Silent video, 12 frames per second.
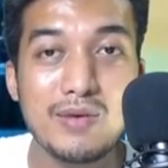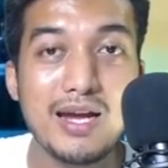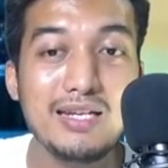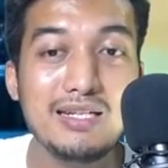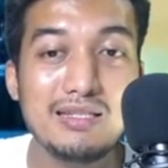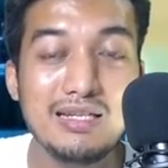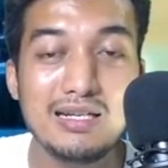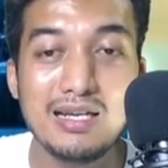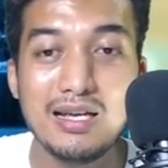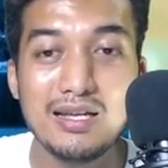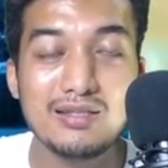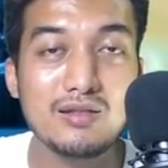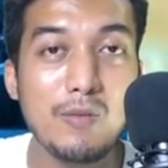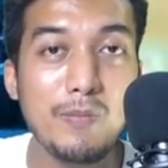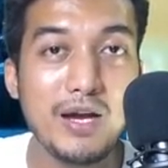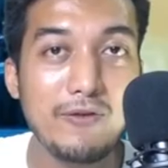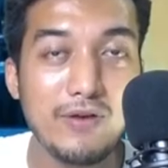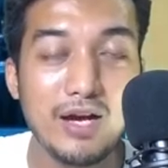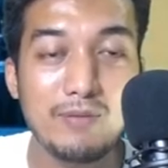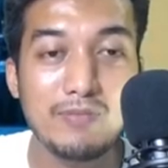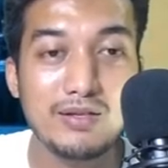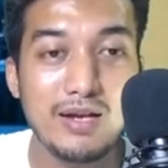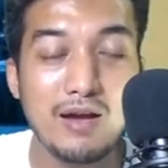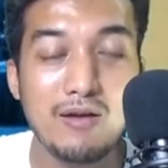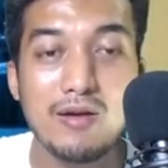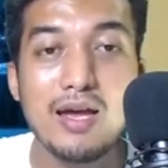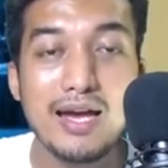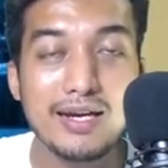I did stop at 5 but now